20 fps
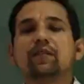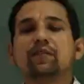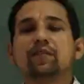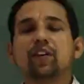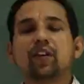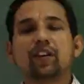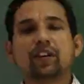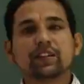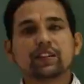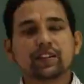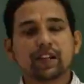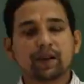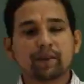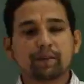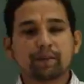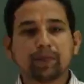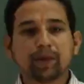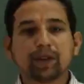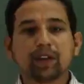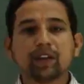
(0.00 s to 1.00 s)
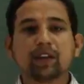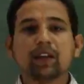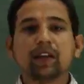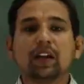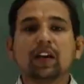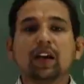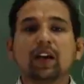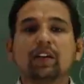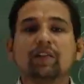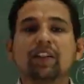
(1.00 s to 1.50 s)
For example,
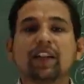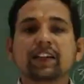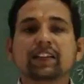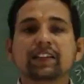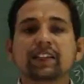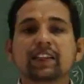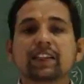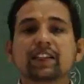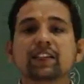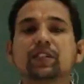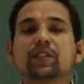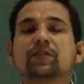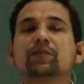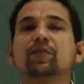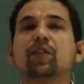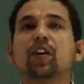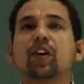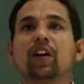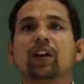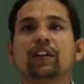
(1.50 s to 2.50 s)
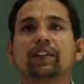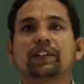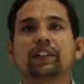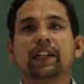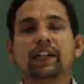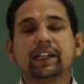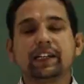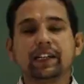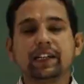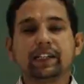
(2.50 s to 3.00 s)
vaccines for
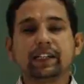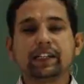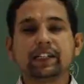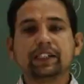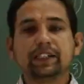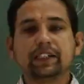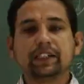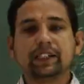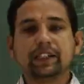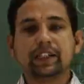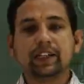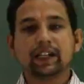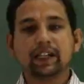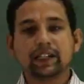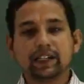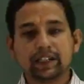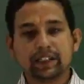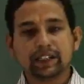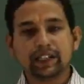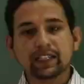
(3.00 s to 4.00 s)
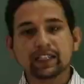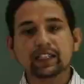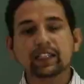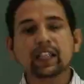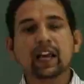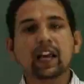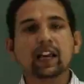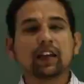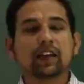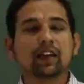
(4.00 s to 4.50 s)
deadly disease
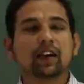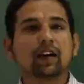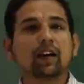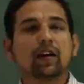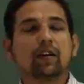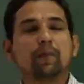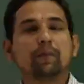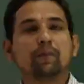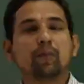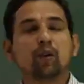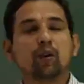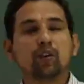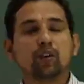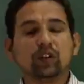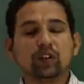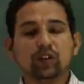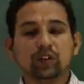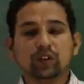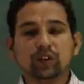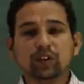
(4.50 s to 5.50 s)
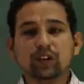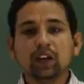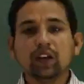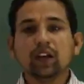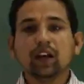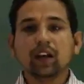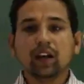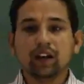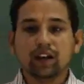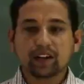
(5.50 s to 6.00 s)
like polio,
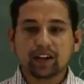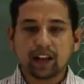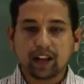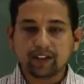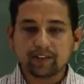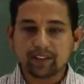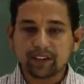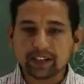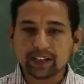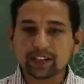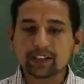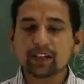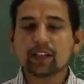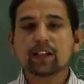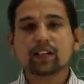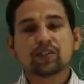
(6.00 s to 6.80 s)
rabies,